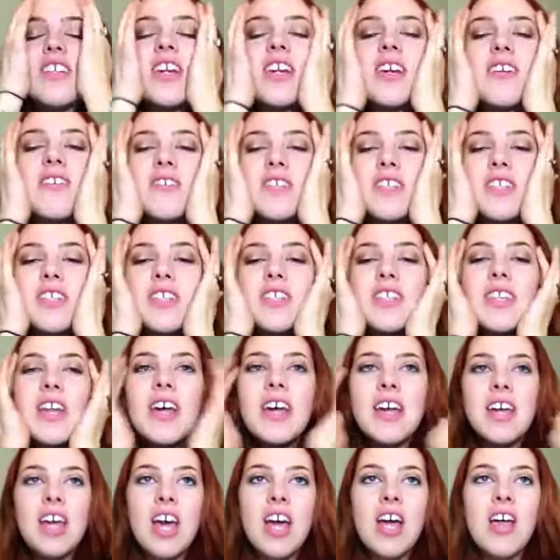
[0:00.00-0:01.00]
and I was just,
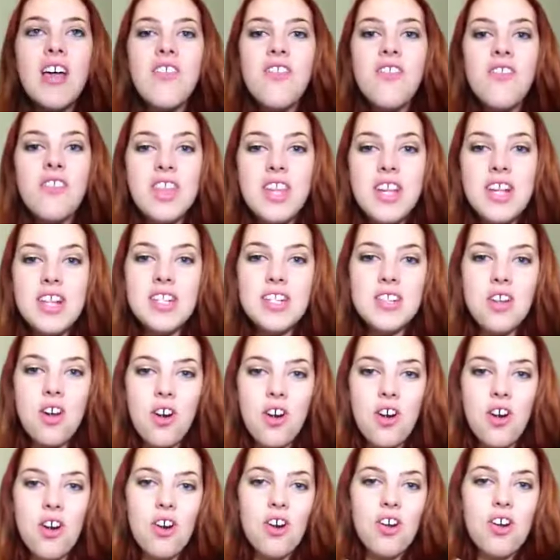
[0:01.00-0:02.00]
like, these
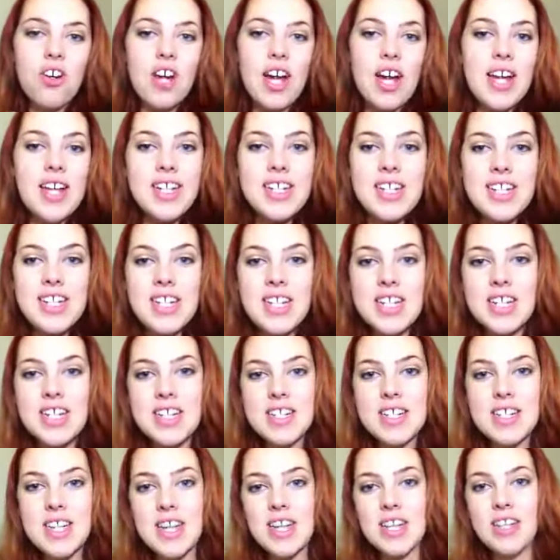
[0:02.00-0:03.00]
are
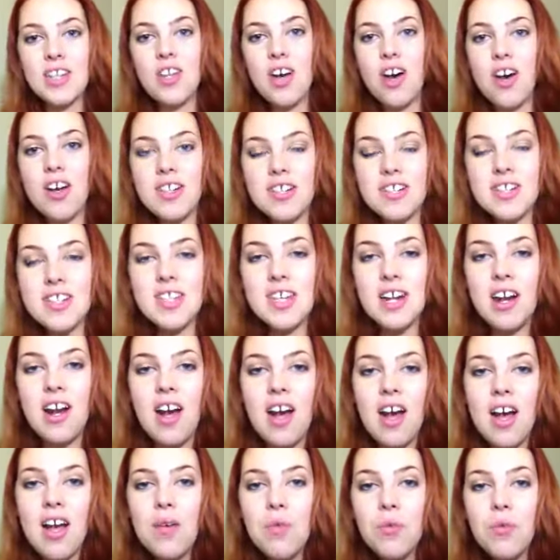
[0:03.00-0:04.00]
ideas and thoughts that
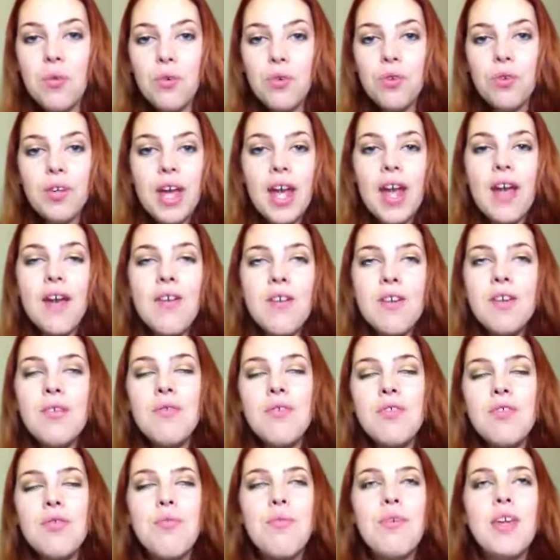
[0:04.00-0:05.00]
I will carry
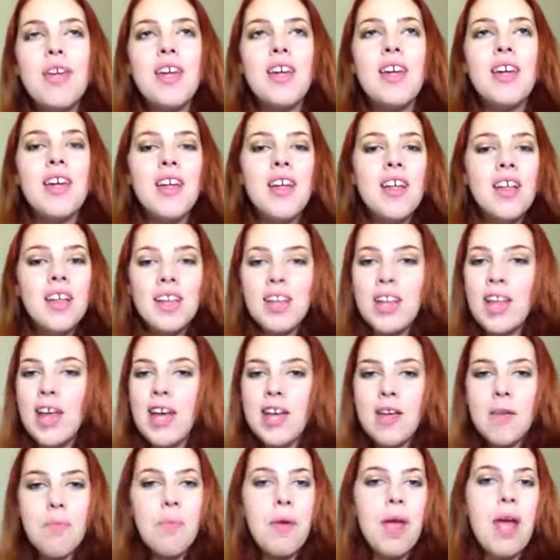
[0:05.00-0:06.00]
with me
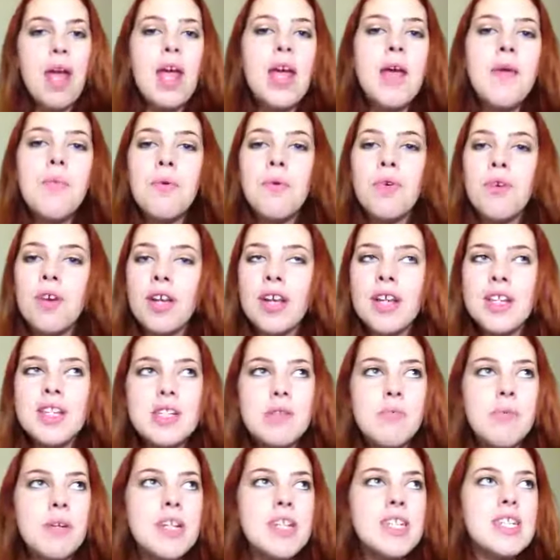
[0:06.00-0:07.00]
like paper
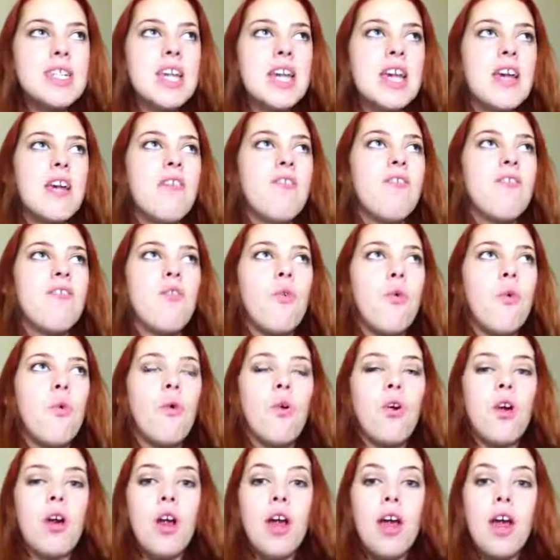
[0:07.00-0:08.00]
against my skin
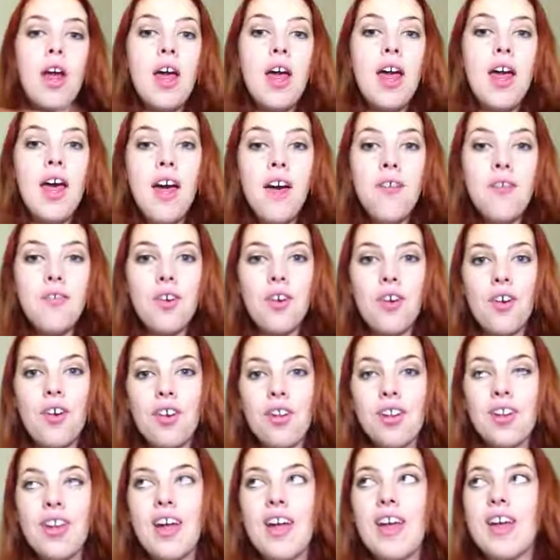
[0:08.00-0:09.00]
forever.
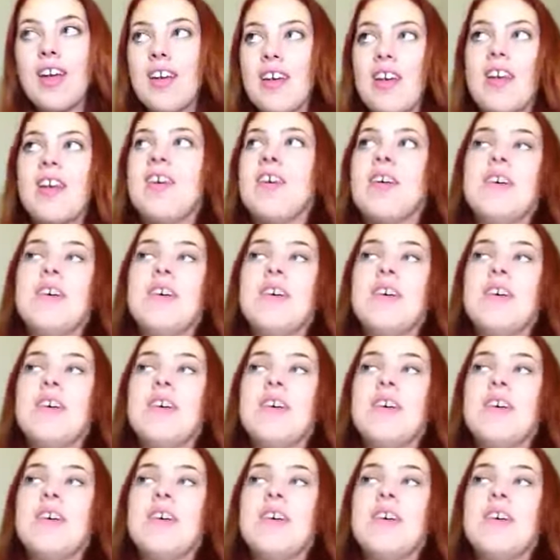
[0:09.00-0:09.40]
Like,